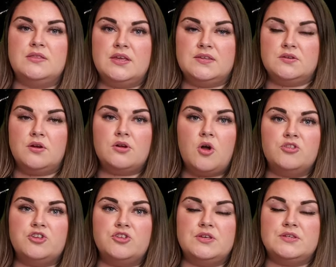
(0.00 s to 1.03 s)
They start going
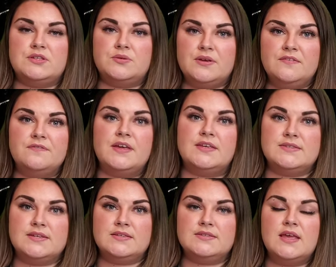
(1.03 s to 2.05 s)
through these three
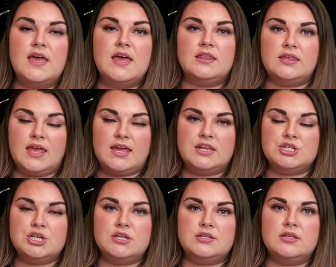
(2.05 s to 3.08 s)
phases, the
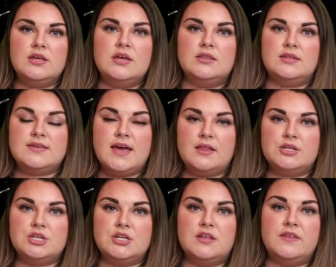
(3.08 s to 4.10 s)
anagen, the
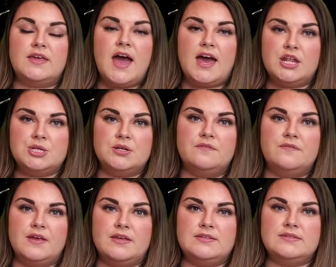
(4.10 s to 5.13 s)
telogen, and the catagen
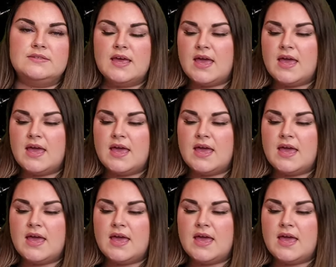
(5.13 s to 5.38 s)
phase.